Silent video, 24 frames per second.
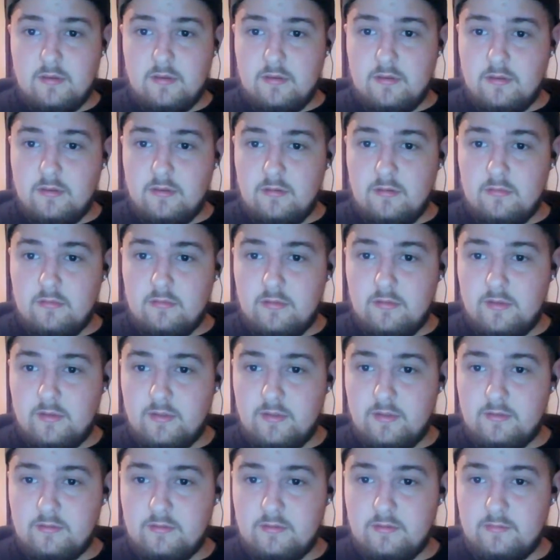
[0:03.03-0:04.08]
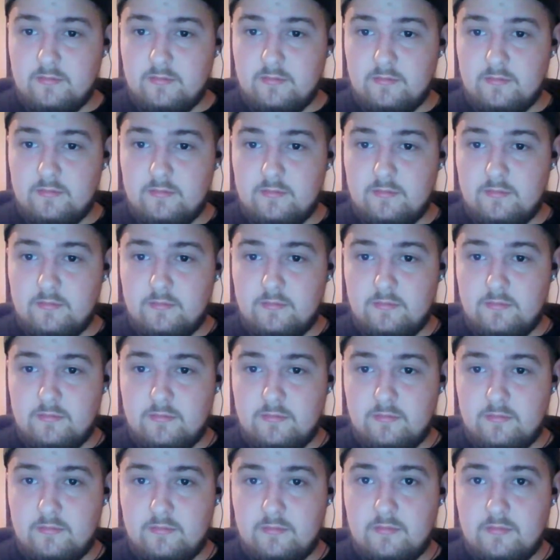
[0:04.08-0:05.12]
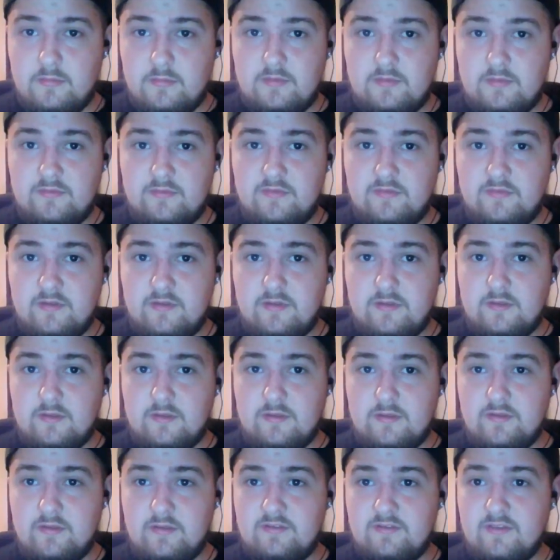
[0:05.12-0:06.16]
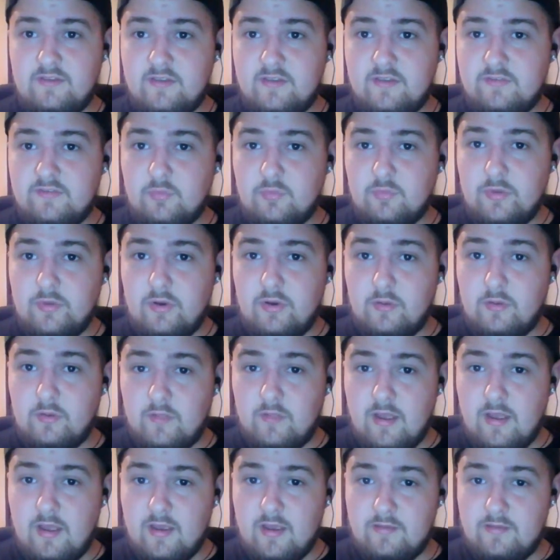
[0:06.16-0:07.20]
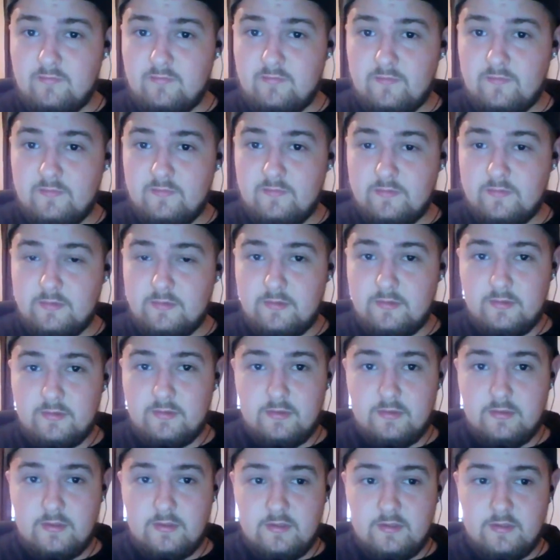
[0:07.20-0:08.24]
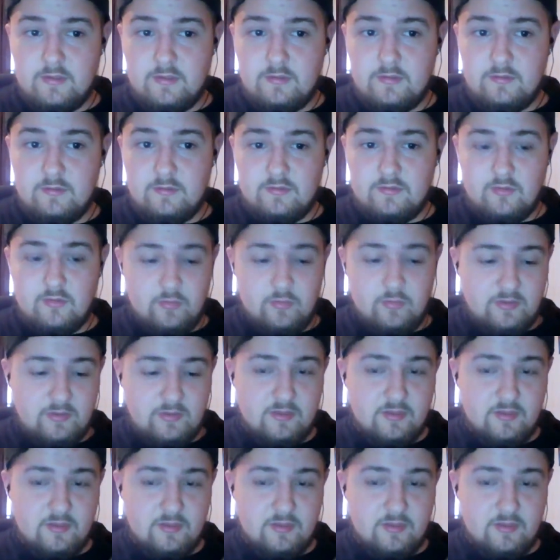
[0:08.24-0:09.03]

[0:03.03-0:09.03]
All right. Let's see. This says we are live. So we can